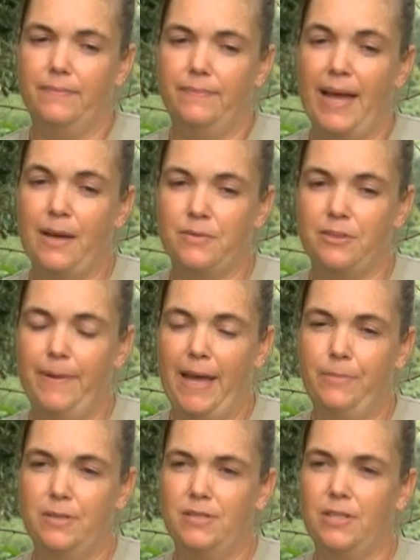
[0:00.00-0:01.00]
pounds of
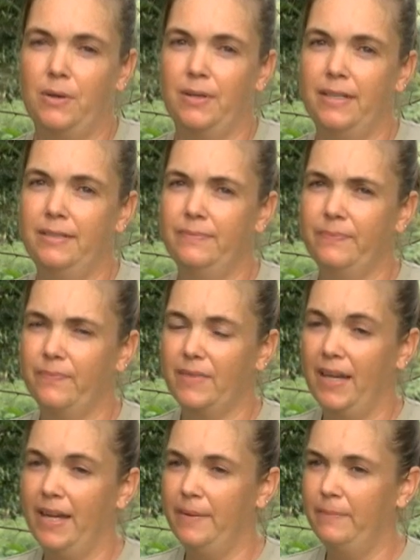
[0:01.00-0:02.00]
peppers stolen.
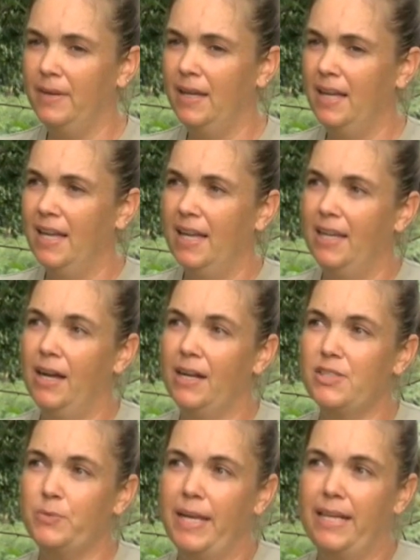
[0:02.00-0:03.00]

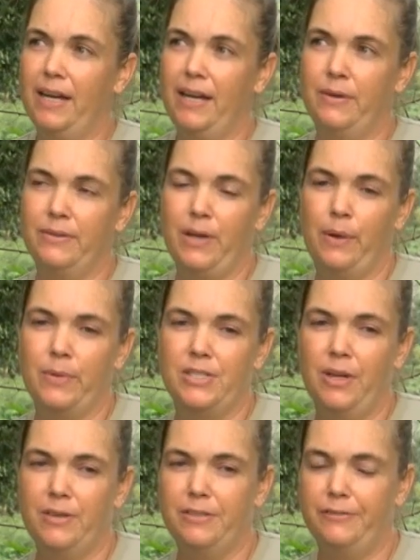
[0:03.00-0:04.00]
Last week I was
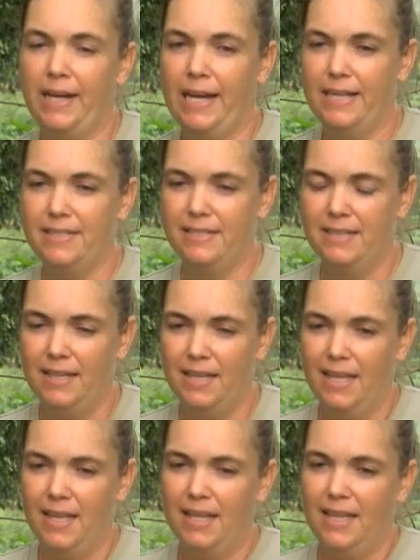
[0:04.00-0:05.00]
notified
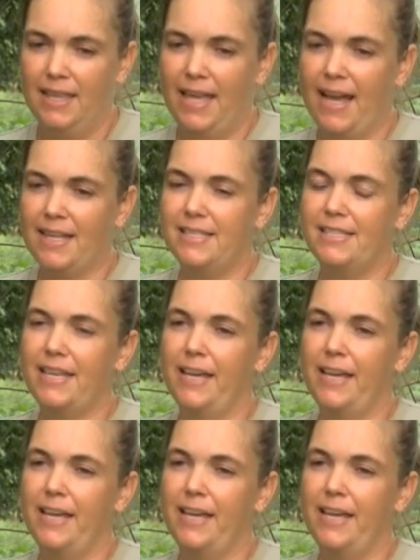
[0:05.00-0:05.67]
that